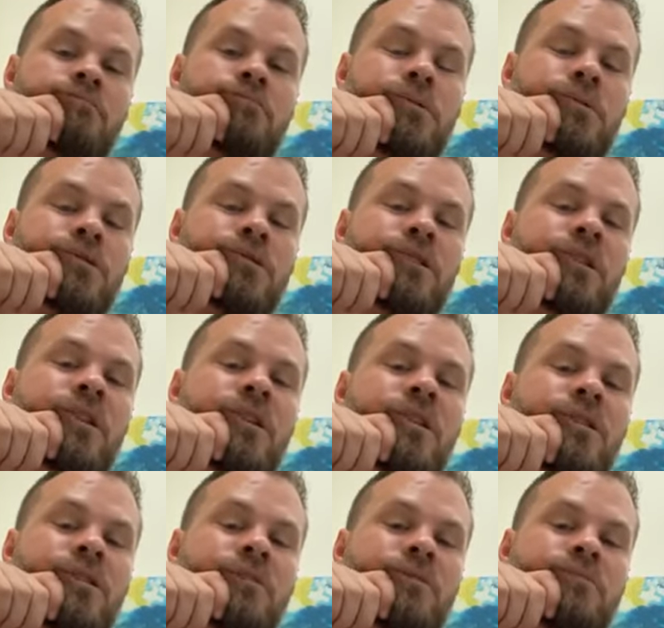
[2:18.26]
Push
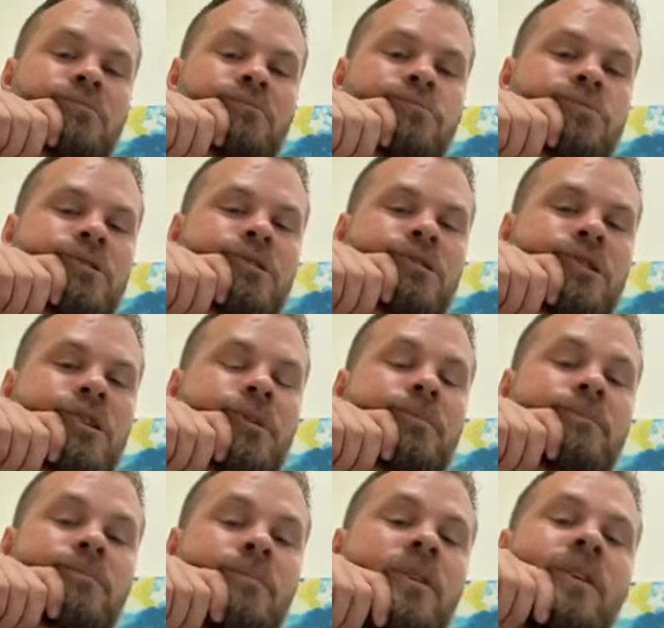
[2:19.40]
down, push up,
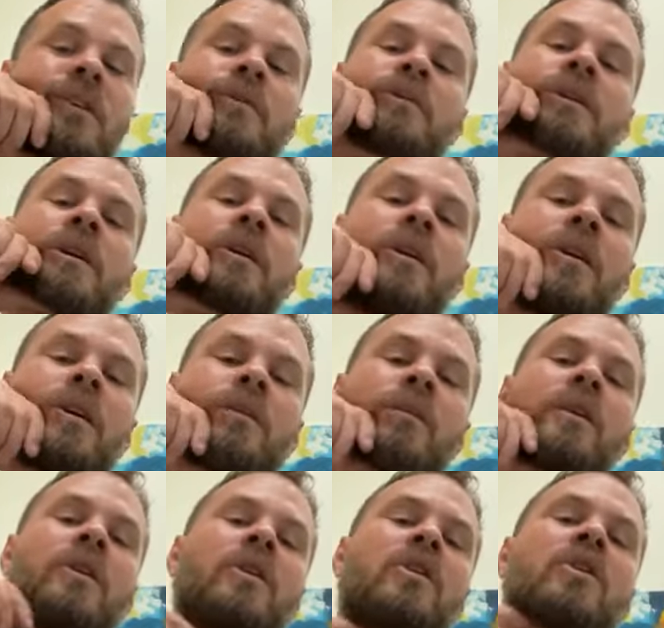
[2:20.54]
and you want
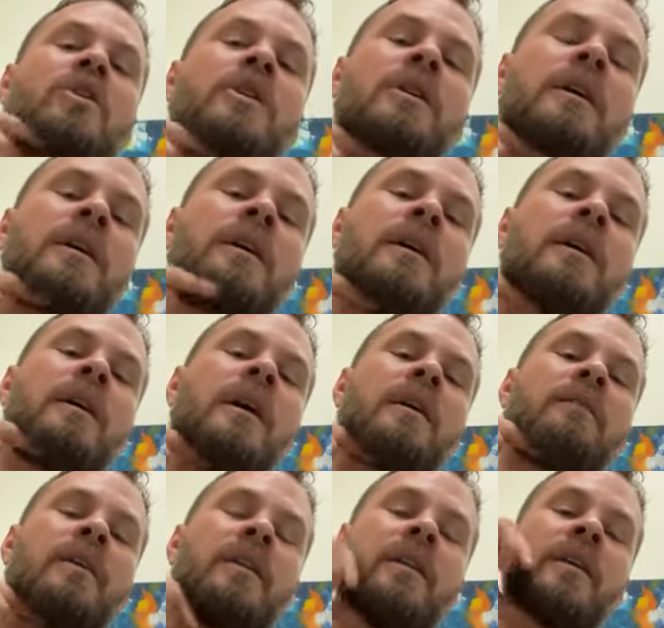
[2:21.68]
to hook
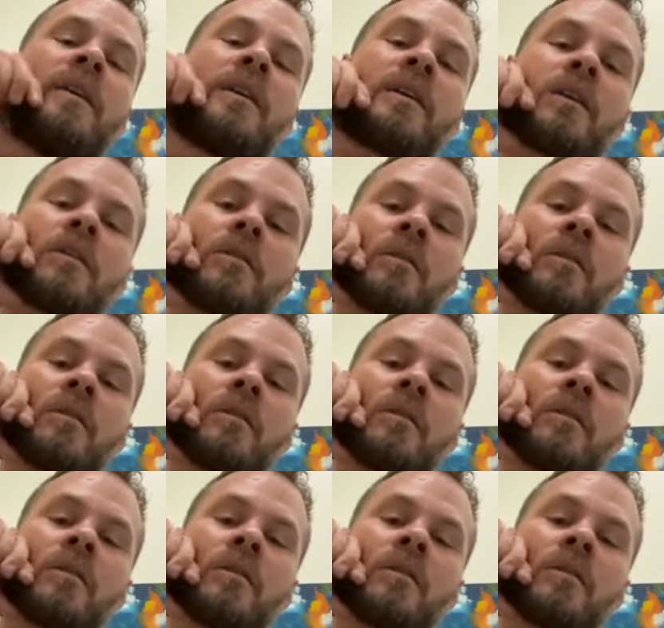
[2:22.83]
everything in here.